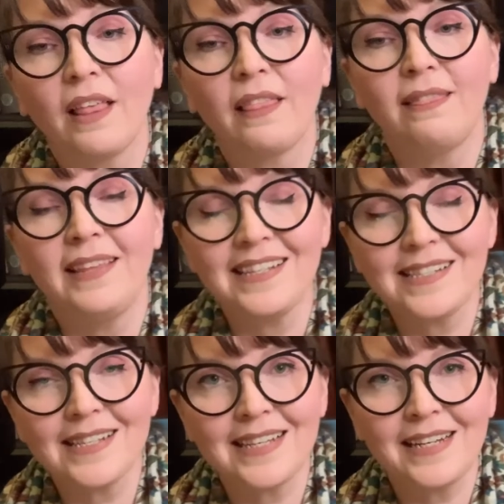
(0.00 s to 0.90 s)

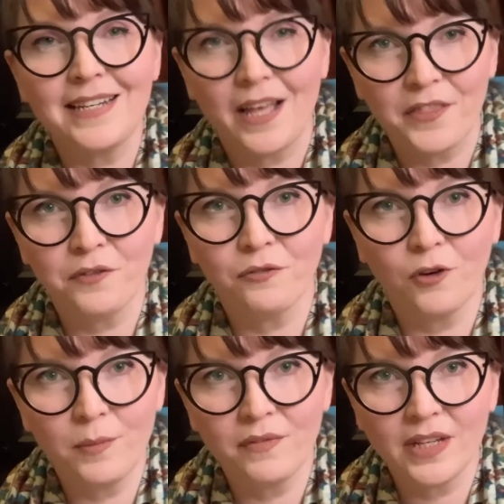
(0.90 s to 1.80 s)
This is another
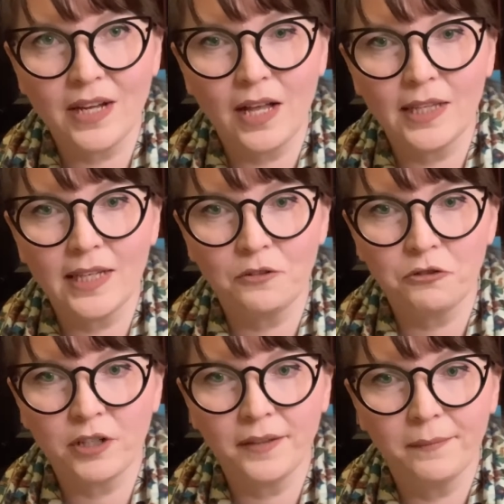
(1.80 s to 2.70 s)
form of the Kali
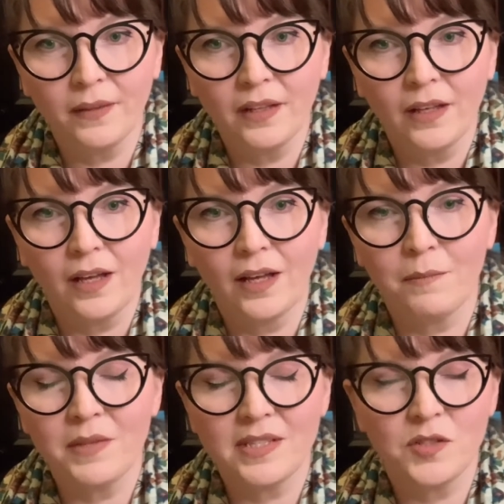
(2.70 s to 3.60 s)
yantra.
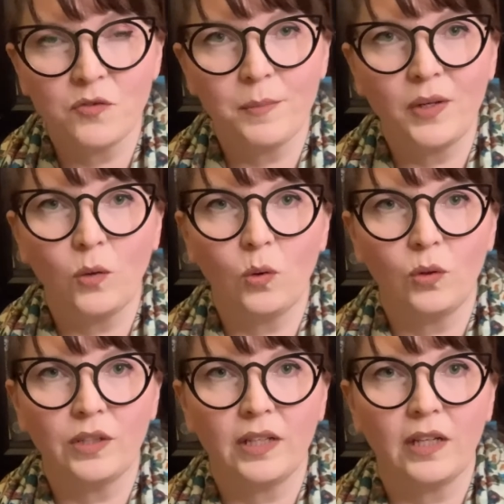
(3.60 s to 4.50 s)
This is from an
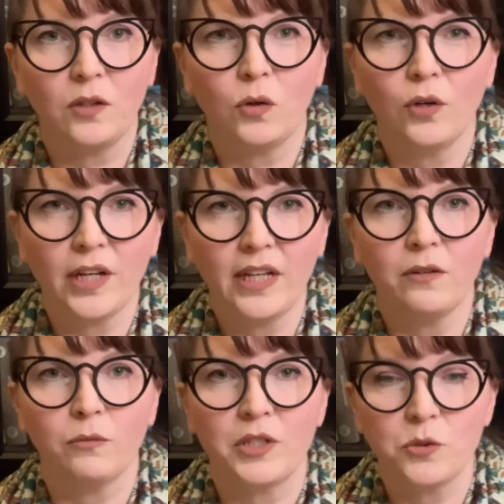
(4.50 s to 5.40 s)
old Aghori
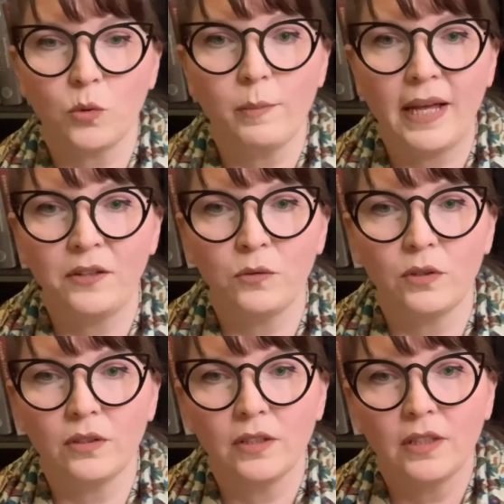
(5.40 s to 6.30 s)
ritual
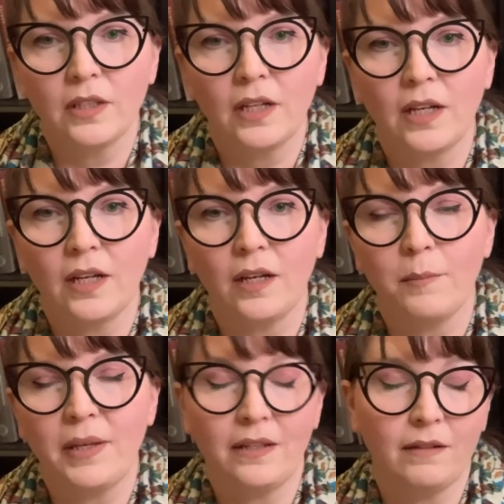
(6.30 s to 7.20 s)
manual
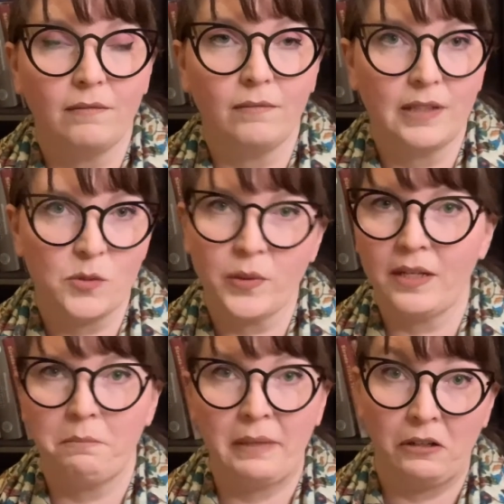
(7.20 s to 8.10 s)
that's written
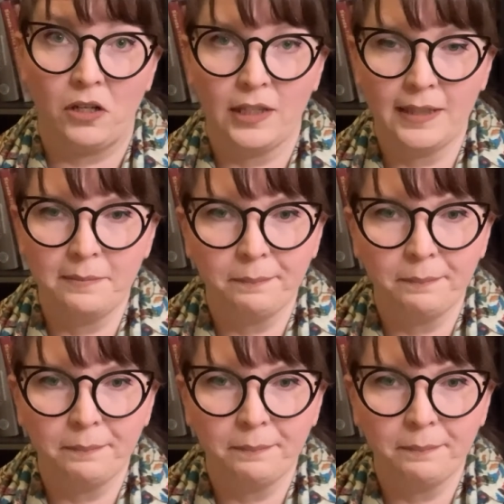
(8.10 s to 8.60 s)
in Bengali.